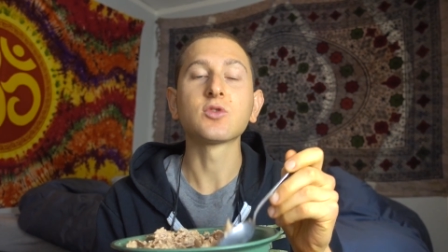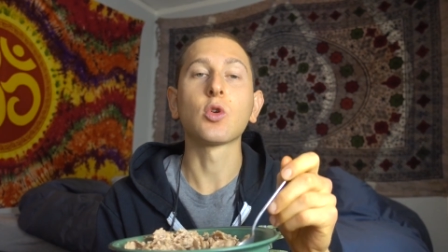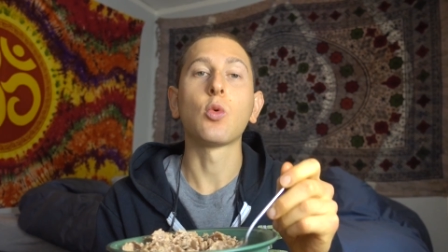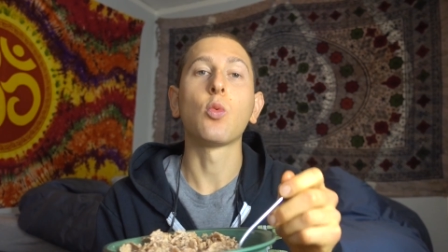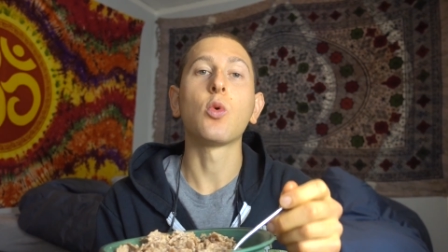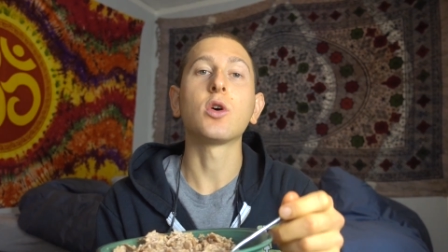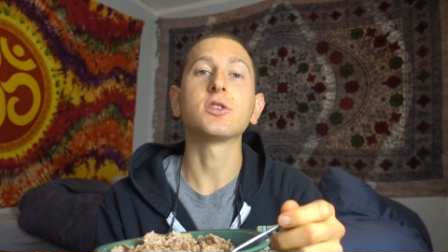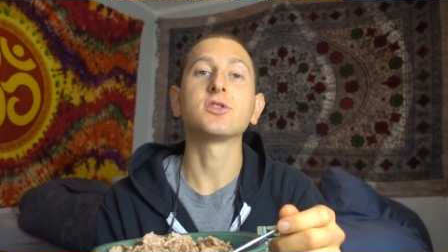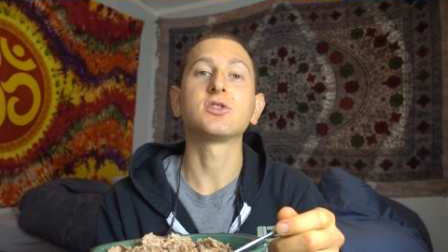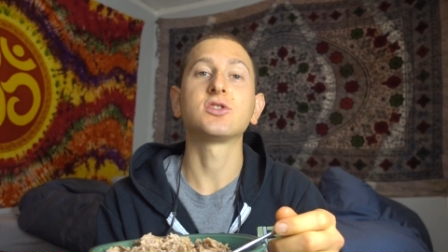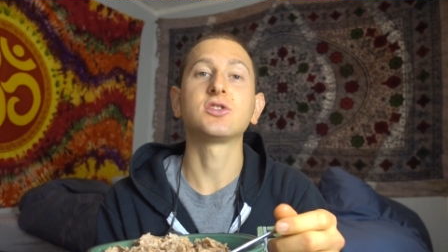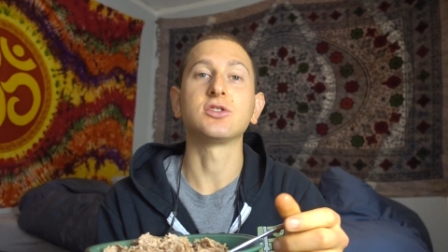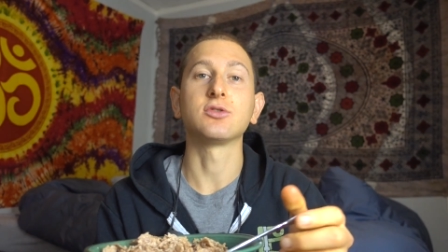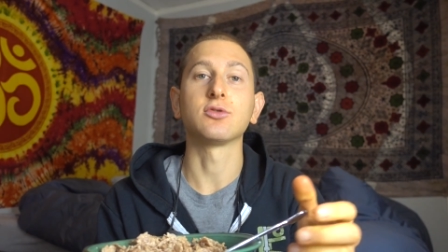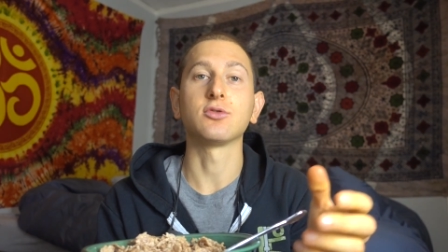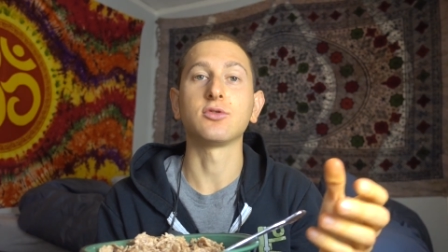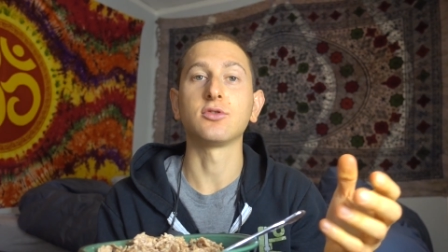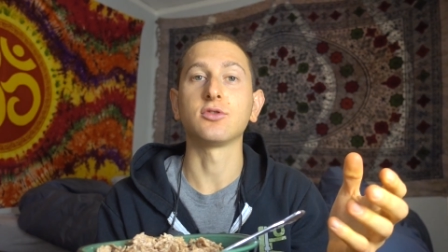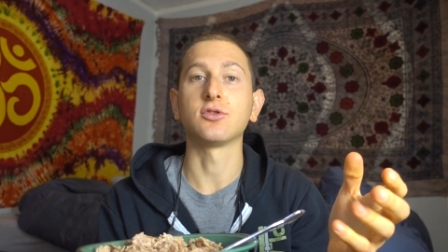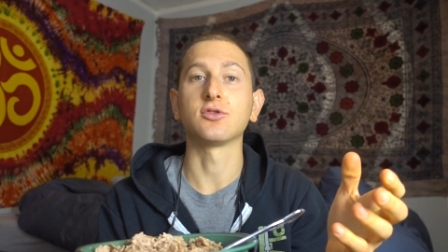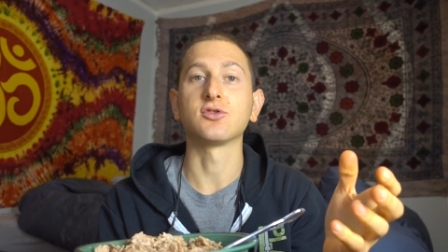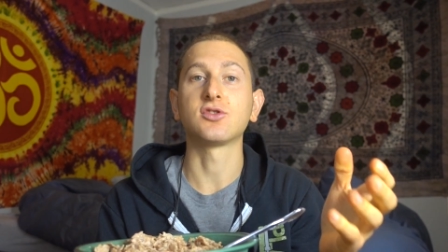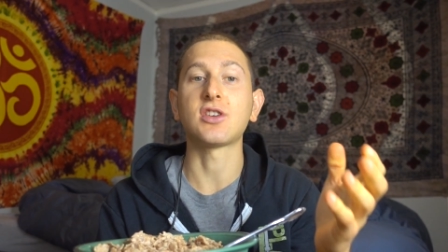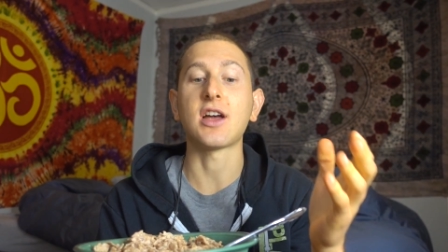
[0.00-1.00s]
what
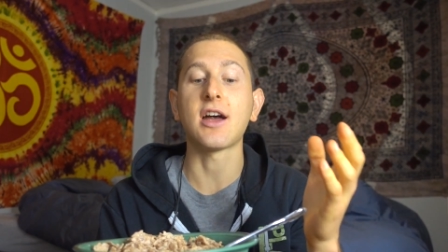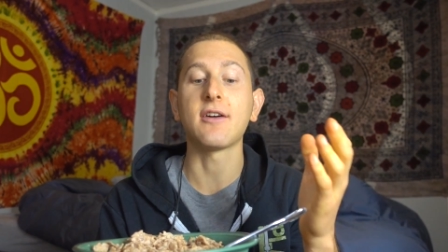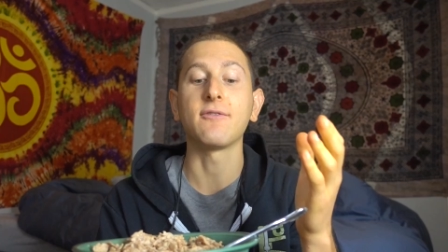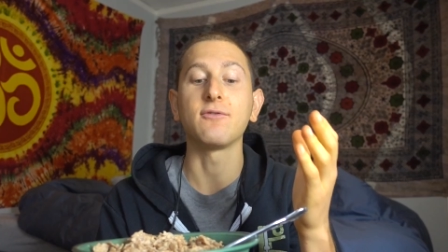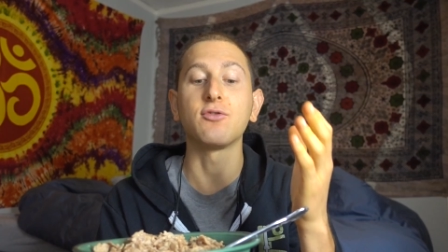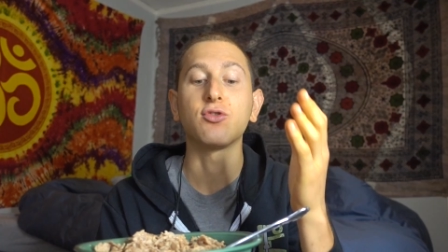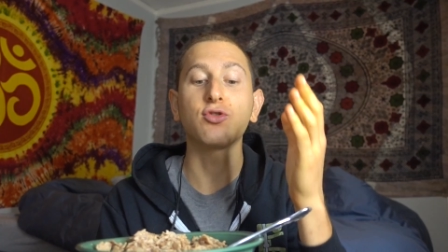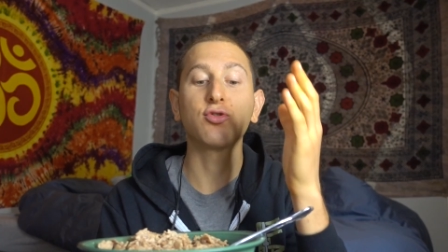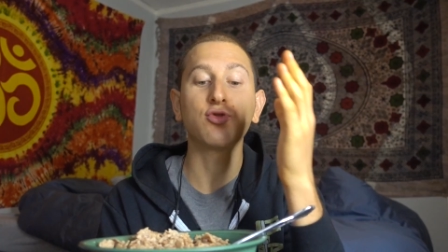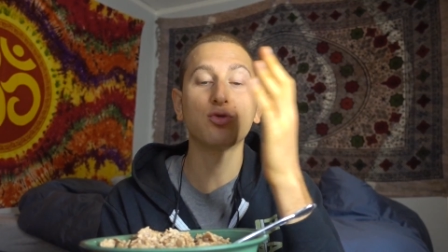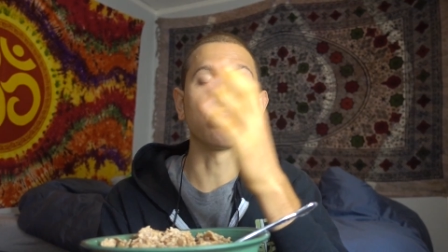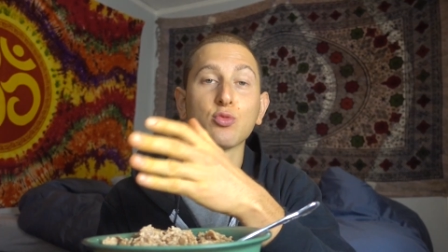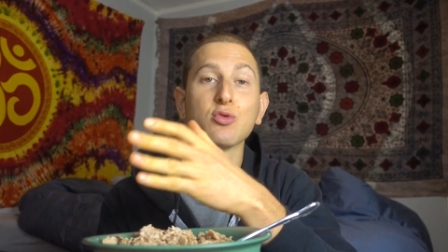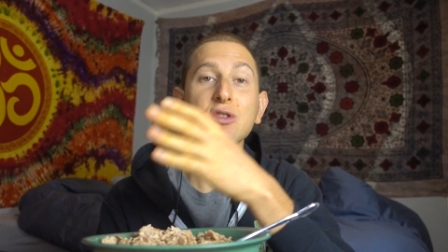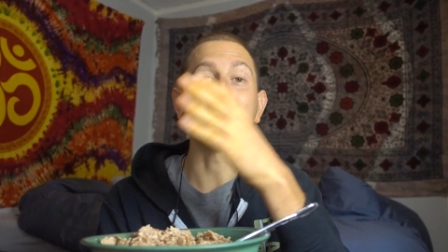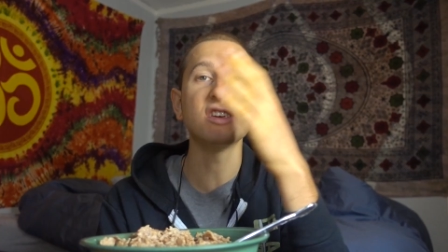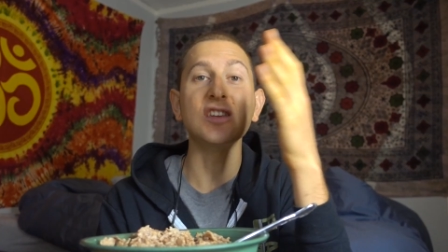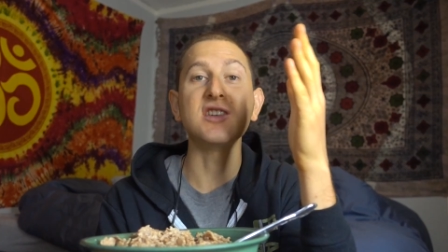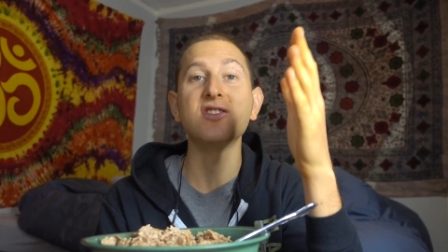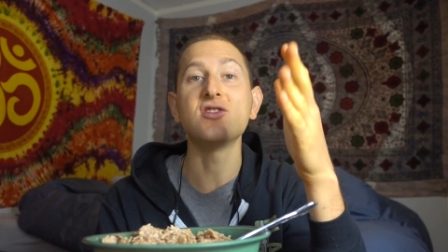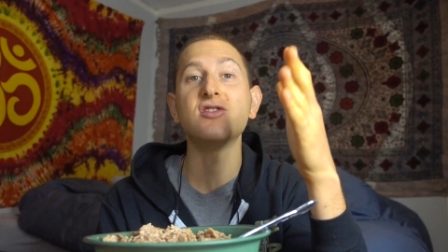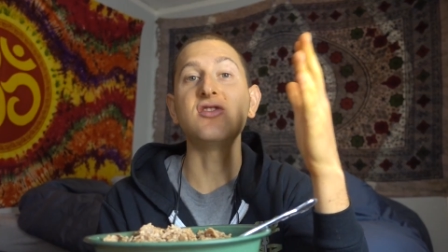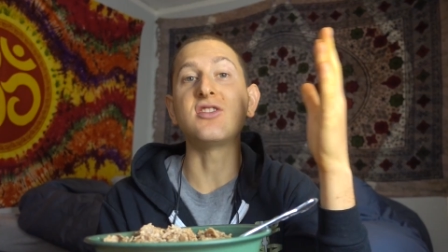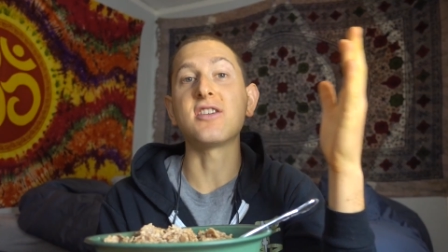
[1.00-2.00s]
cereals have 3